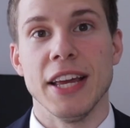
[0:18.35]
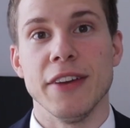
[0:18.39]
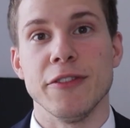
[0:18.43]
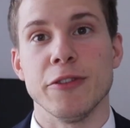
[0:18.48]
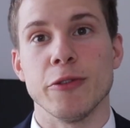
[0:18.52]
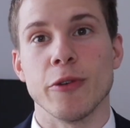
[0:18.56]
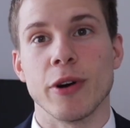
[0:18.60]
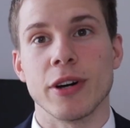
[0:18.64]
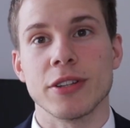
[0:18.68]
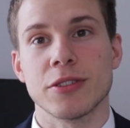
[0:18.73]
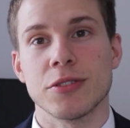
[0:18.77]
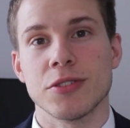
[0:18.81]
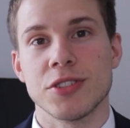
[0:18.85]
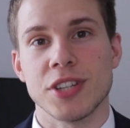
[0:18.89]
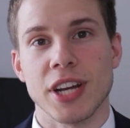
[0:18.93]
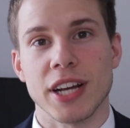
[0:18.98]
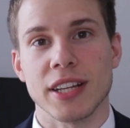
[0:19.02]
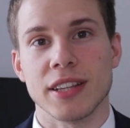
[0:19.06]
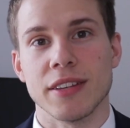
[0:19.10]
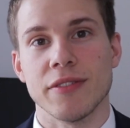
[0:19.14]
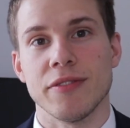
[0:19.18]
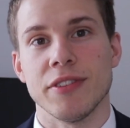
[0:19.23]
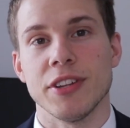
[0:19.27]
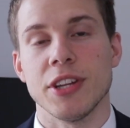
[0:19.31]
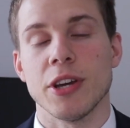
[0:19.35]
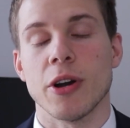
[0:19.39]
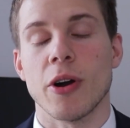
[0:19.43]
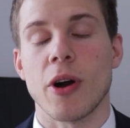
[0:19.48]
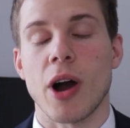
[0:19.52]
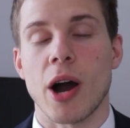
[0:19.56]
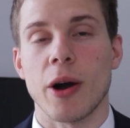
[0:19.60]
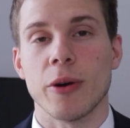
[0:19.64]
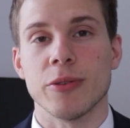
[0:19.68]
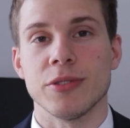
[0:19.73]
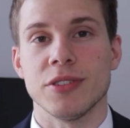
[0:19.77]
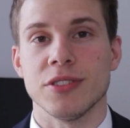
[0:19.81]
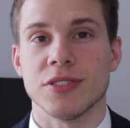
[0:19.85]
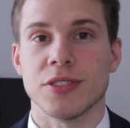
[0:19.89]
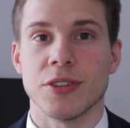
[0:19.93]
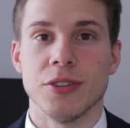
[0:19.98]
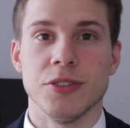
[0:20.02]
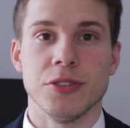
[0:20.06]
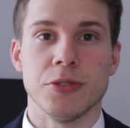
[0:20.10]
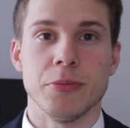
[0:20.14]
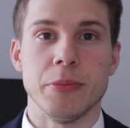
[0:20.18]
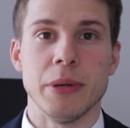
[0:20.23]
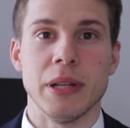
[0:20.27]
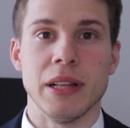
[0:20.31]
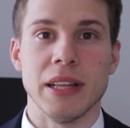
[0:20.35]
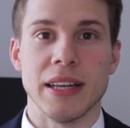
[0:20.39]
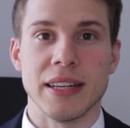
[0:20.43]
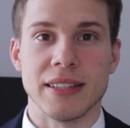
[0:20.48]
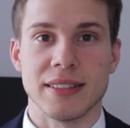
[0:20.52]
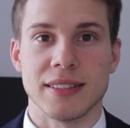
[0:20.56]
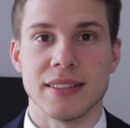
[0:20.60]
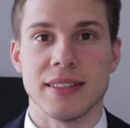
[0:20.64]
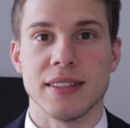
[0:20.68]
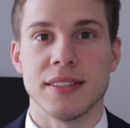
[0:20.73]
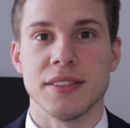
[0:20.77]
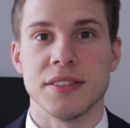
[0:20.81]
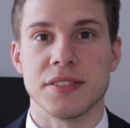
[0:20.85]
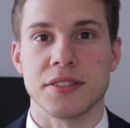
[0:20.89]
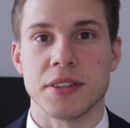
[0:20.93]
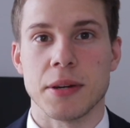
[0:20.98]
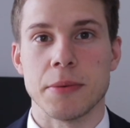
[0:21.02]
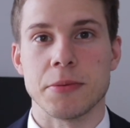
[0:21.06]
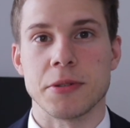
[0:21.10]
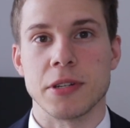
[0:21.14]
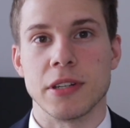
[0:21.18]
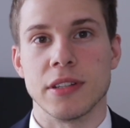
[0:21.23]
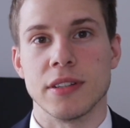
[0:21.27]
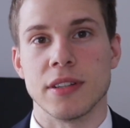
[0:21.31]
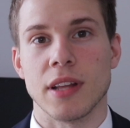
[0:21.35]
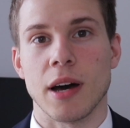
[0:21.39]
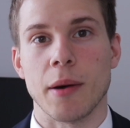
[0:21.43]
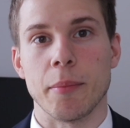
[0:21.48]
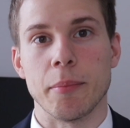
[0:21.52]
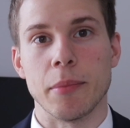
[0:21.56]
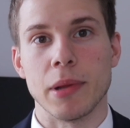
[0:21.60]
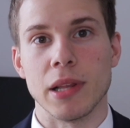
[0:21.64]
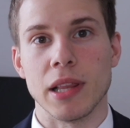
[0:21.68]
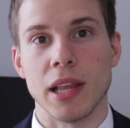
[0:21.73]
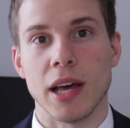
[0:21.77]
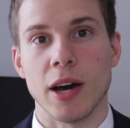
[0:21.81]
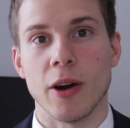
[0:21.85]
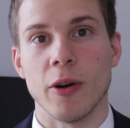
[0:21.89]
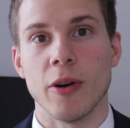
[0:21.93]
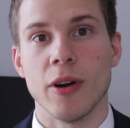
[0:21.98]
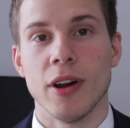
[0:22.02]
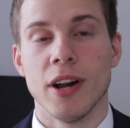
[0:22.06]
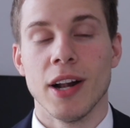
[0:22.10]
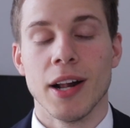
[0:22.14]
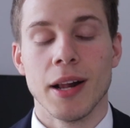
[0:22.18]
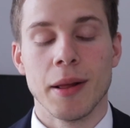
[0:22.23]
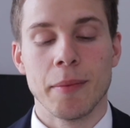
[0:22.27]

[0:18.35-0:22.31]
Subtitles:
If you want to check the video out, it's going to be linked in the description down below.